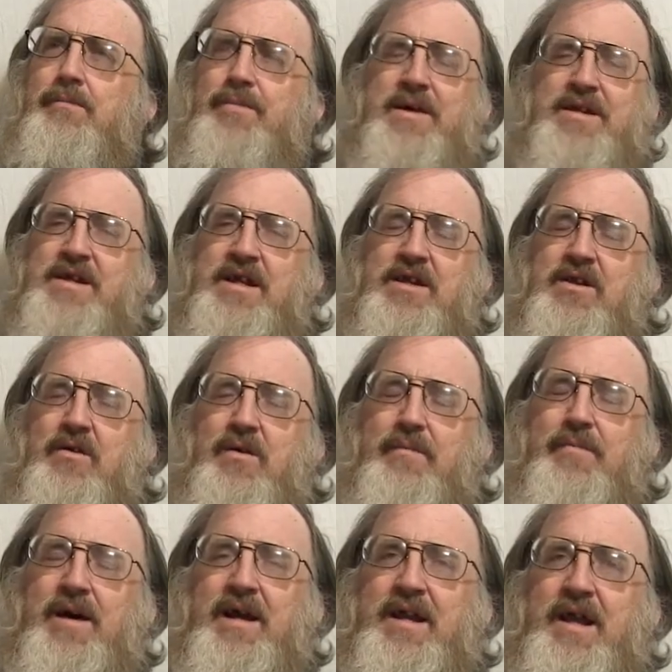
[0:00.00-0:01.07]
but didn't know
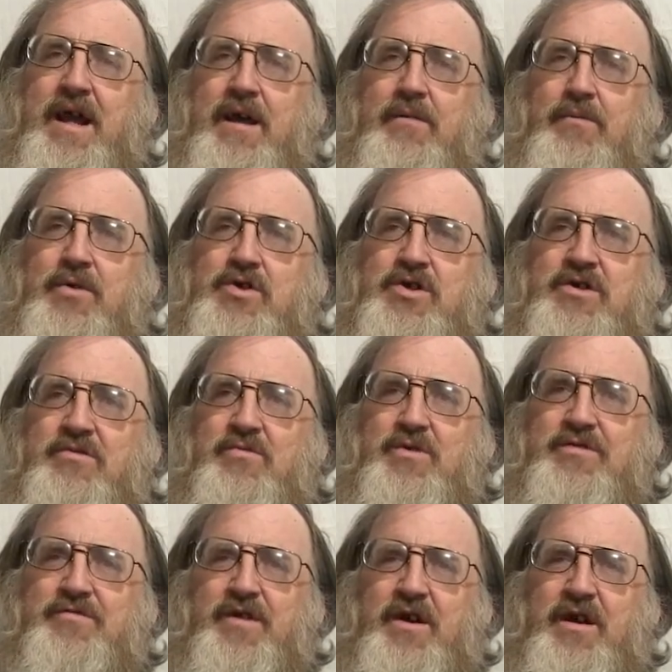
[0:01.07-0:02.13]
him by name, which
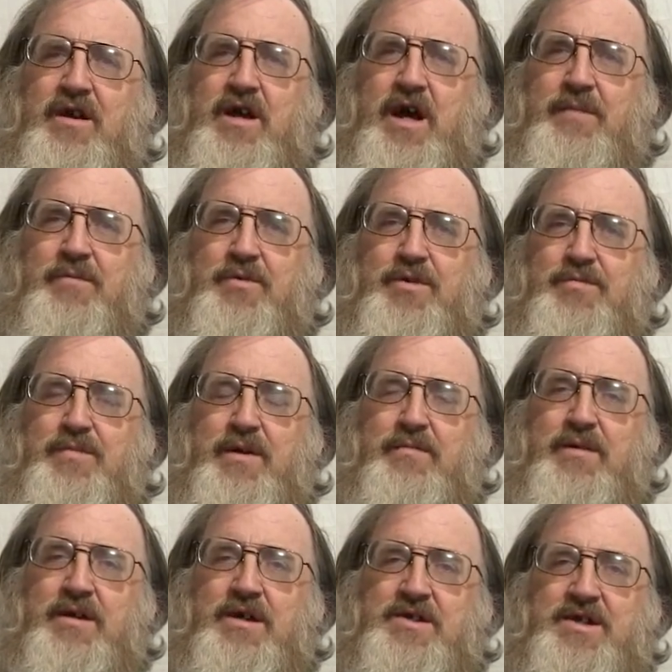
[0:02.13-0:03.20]
was very common with me,
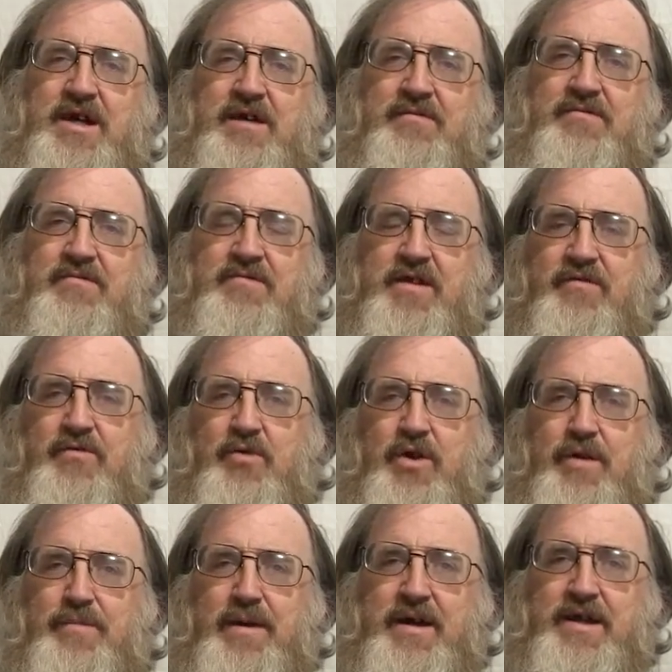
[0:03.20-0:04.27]
because I've never
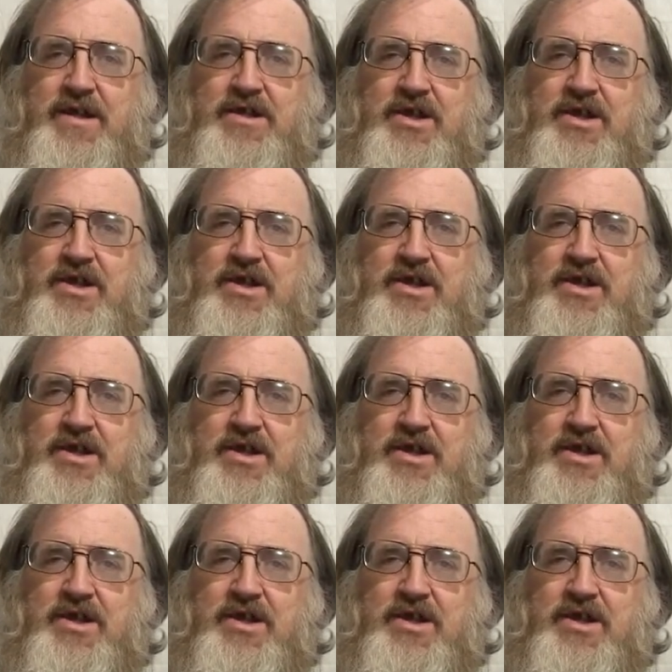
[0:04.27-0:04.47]
really paid